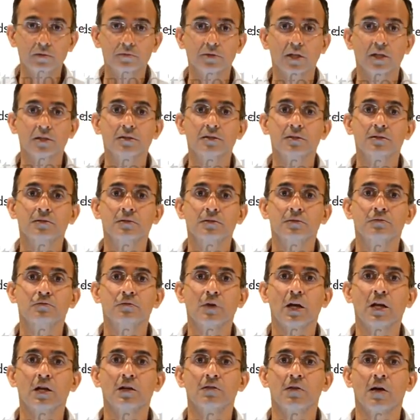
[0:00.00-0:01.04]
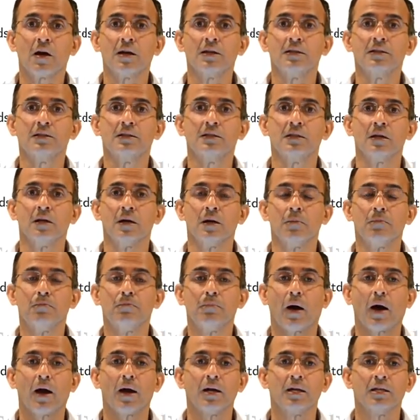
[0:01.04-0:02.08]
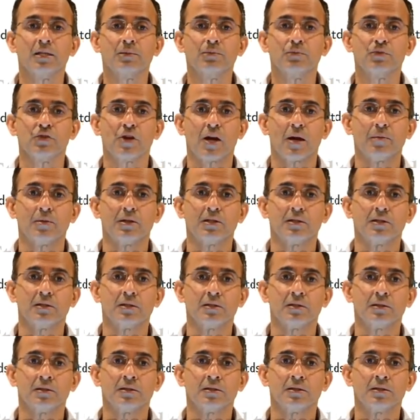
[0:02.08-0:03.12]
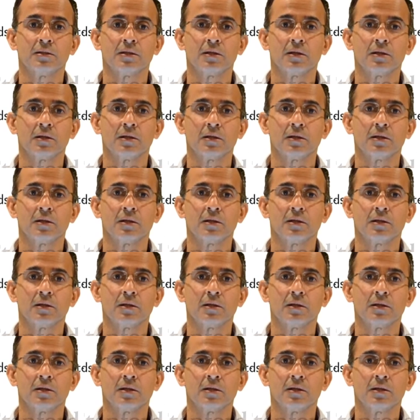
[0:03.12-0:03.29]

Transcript: doesn't regularize the bias parameters,